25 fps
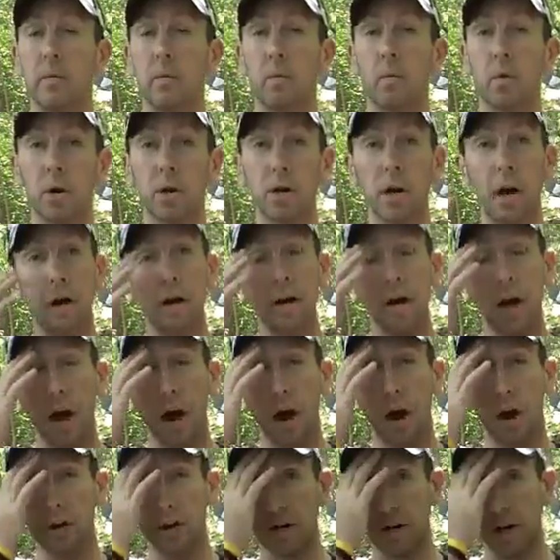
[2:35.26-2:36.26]
work on
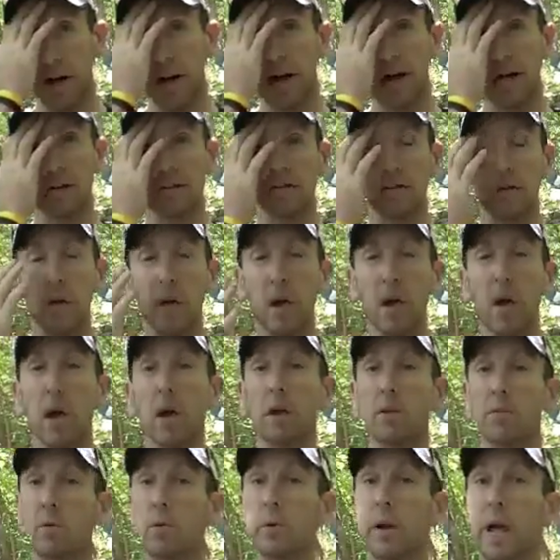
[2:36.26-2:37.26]
are your hands.
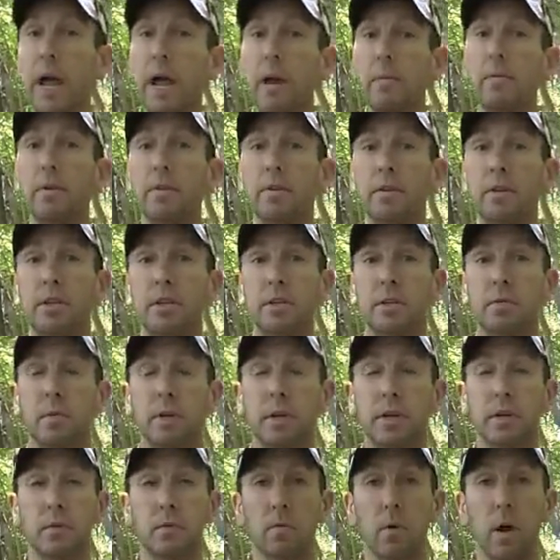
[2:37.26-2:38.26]
So in hand position
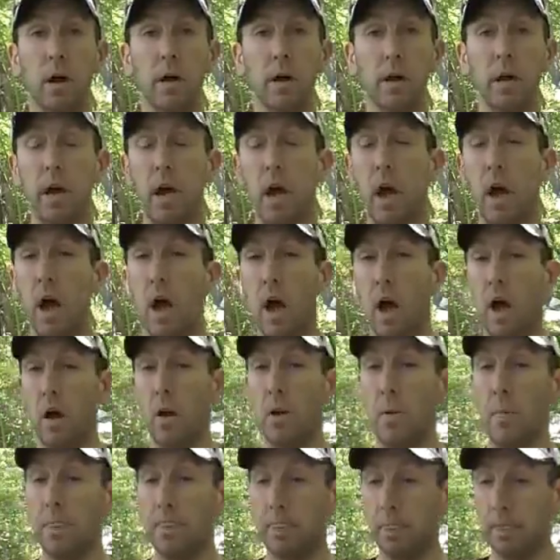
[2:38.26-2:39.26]
when you run,
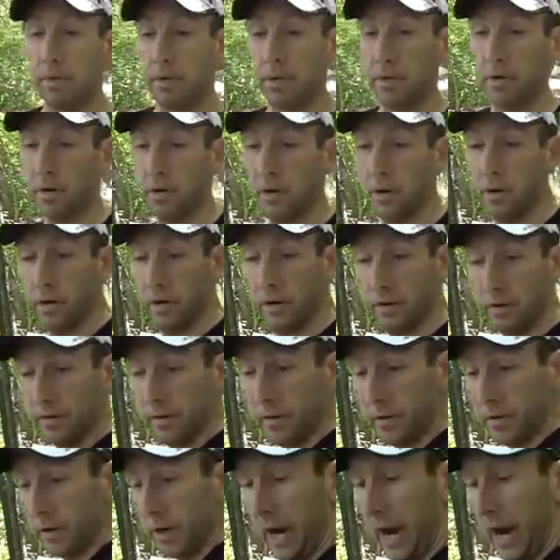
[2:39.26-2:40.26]
your
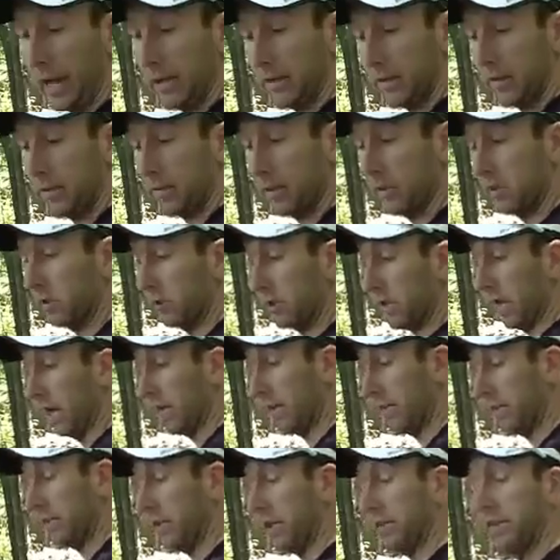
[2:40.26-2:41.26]
hands are essentially
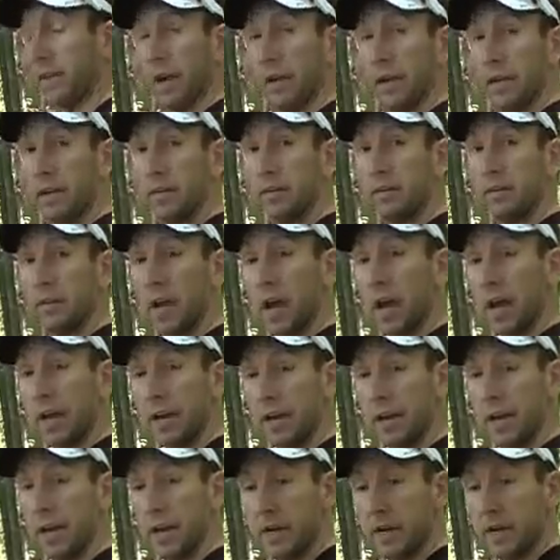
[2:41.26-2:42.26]
down at your side.
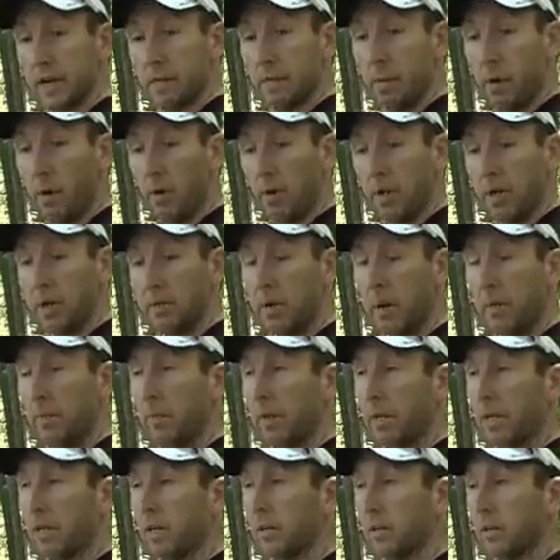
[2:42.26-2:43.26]
You're pulling them up
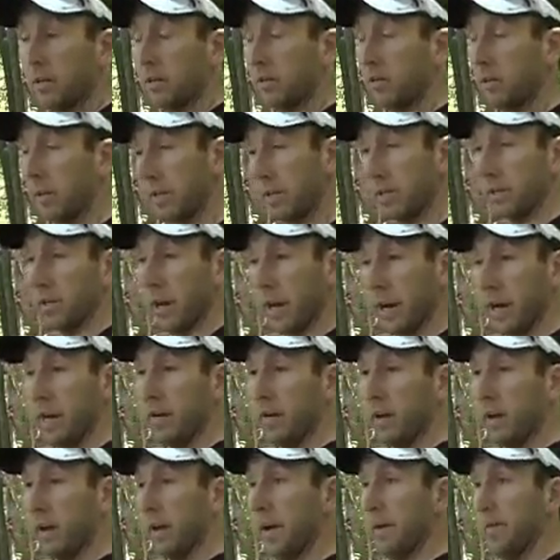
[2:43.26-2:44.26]
like you're
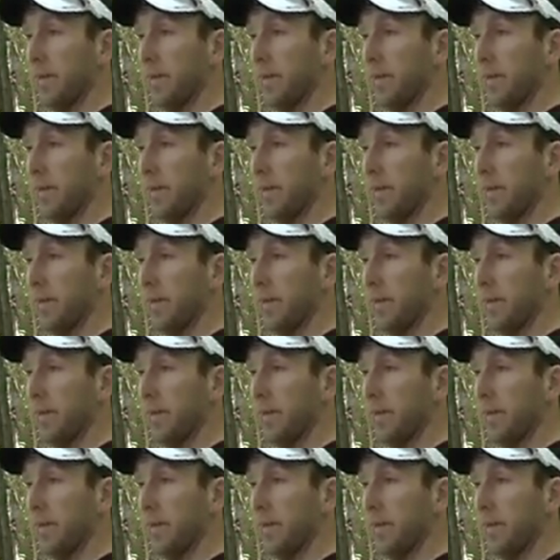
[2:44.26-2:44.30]
in